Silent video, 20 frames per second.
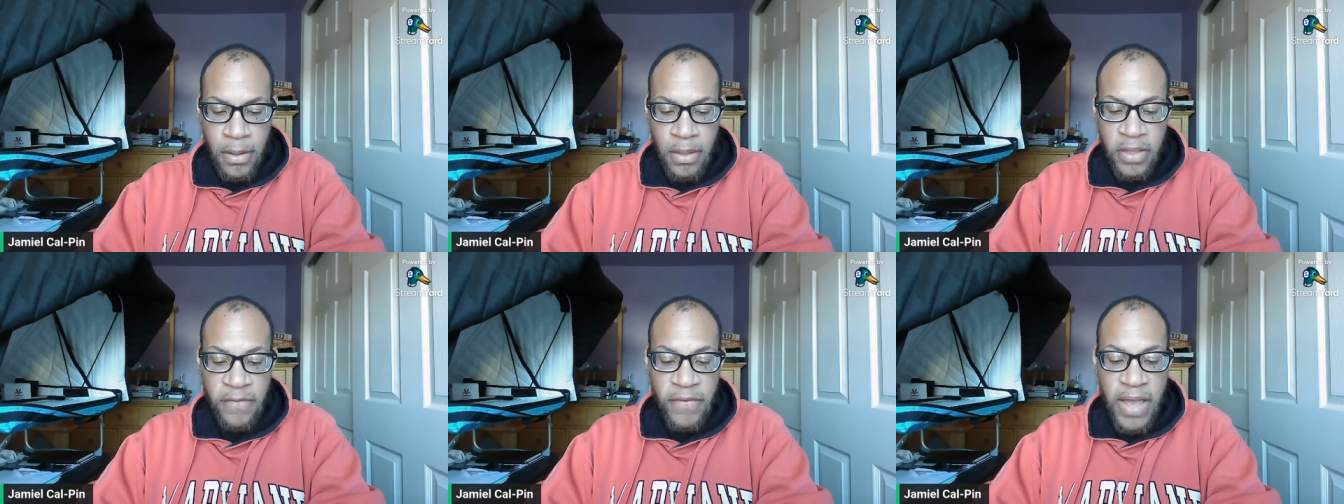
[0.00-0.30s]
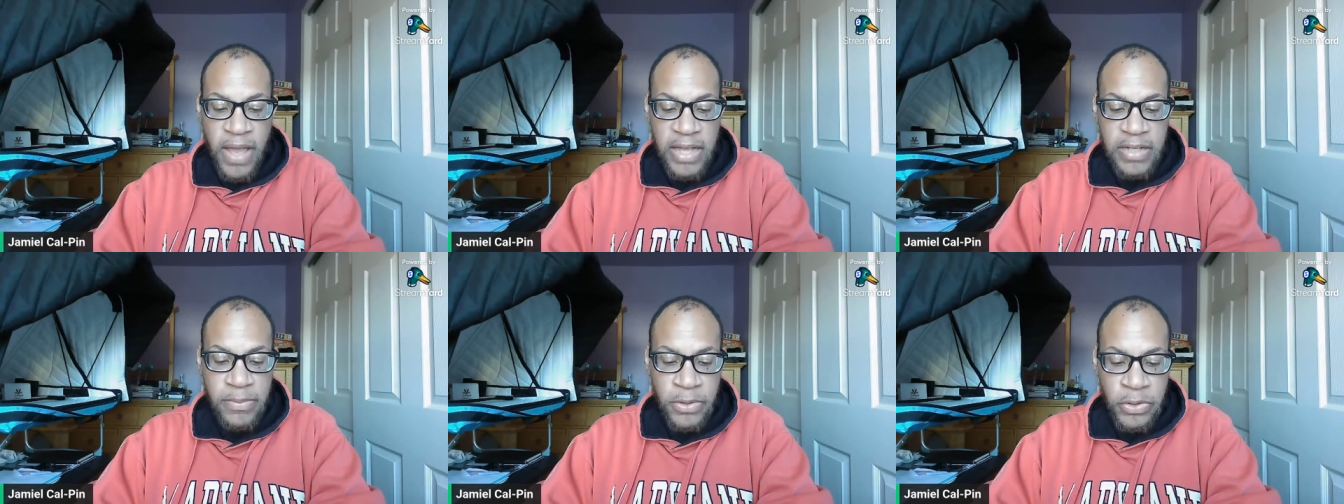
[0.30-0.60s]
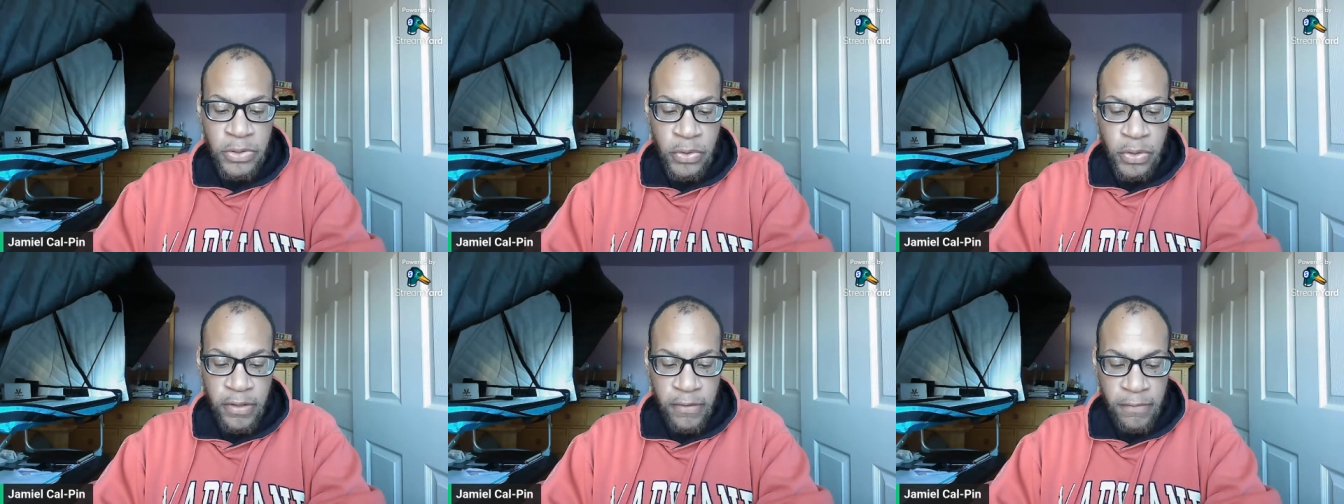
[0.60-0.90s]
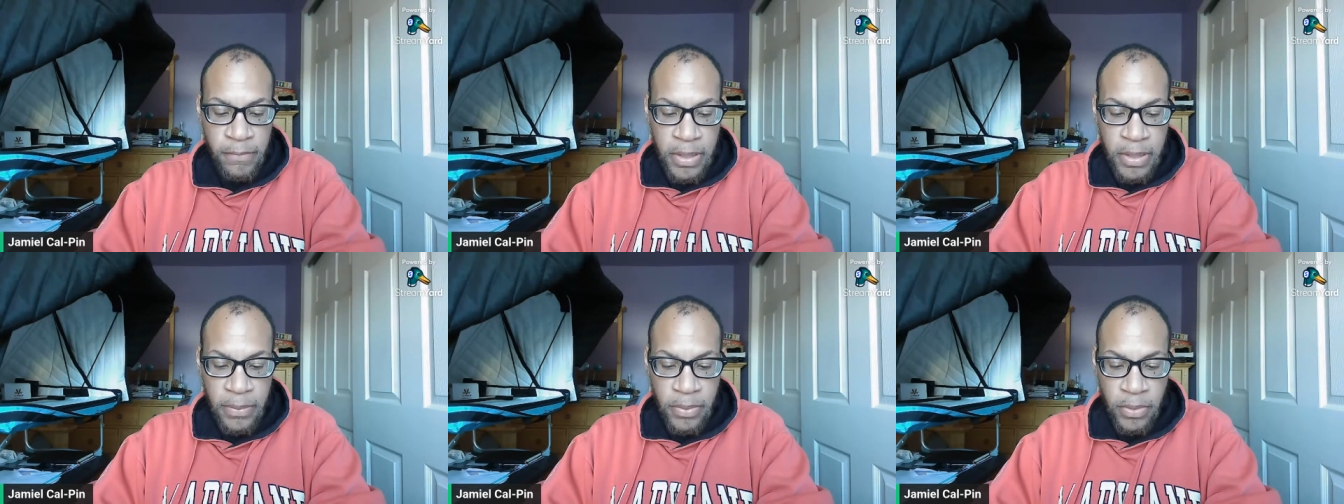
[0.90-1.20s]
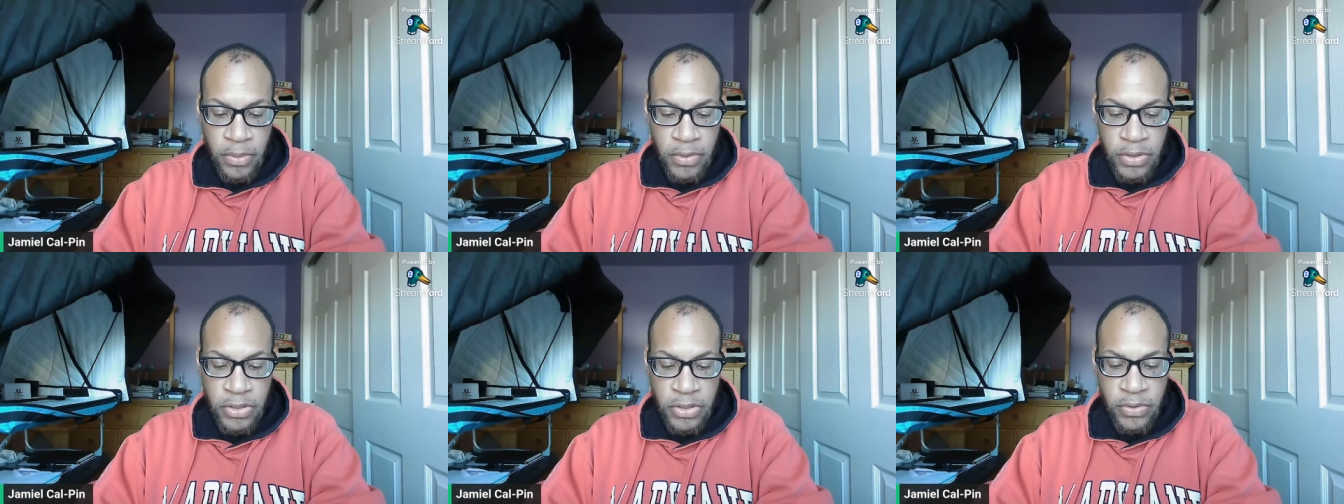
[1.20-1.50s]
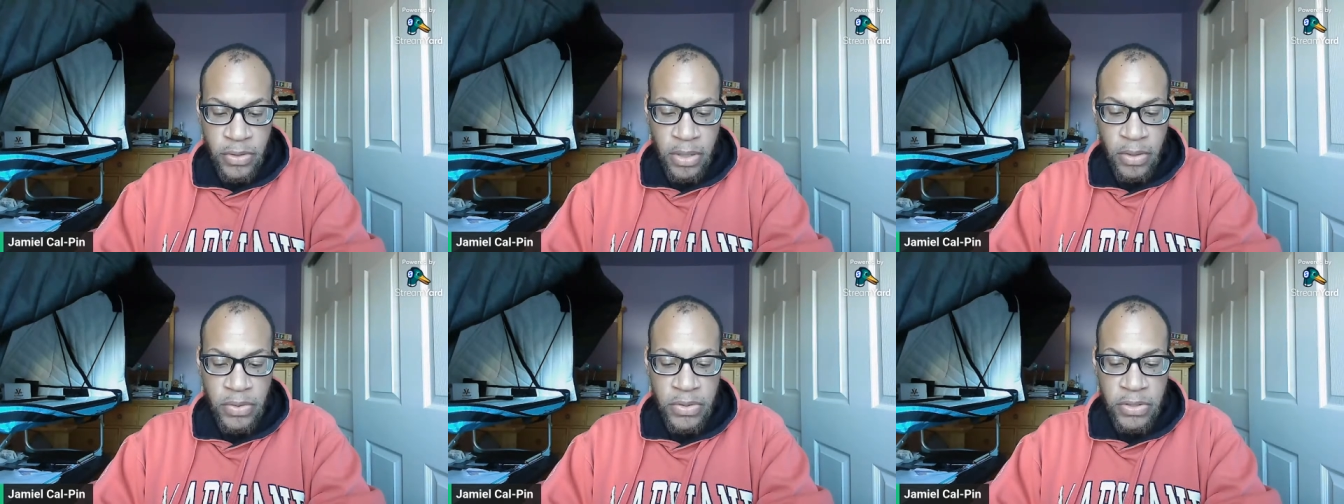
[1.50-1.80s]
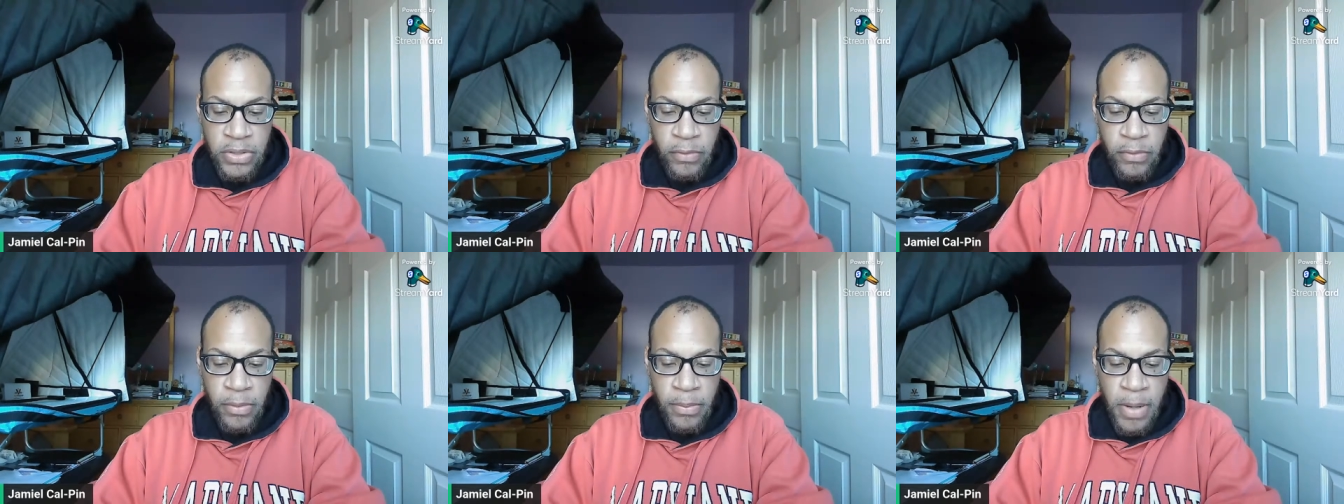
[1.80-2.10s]
The vast majority of people struggle
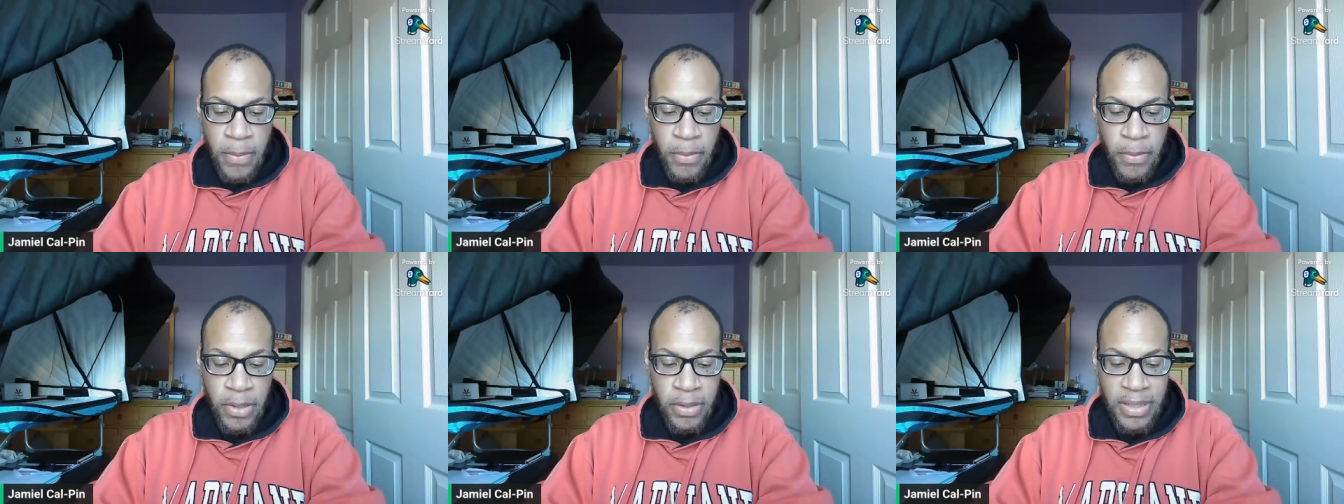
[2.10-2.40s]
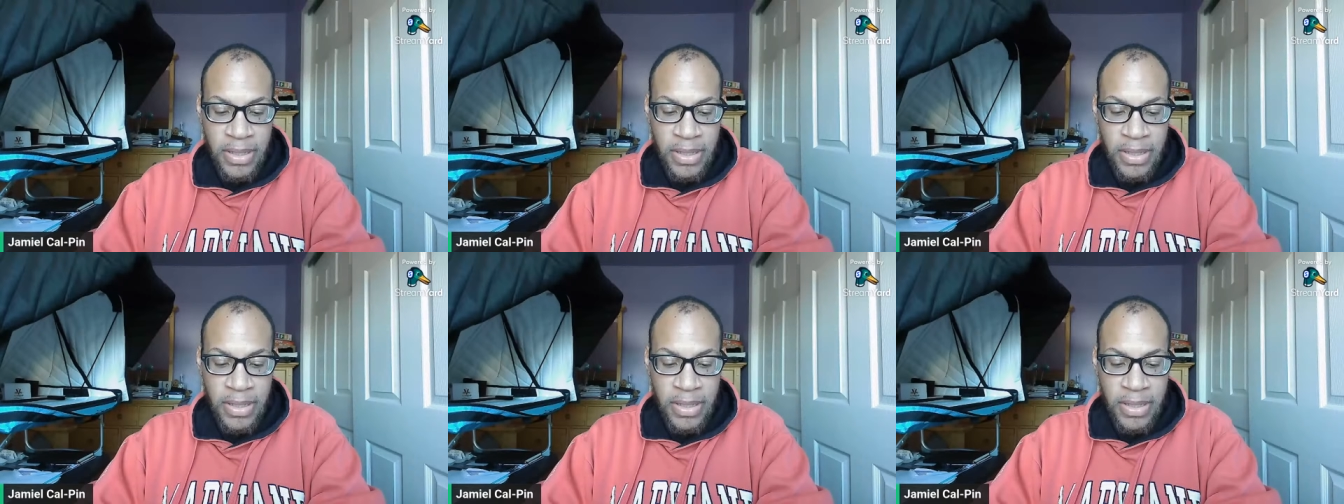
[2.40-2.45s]
to remember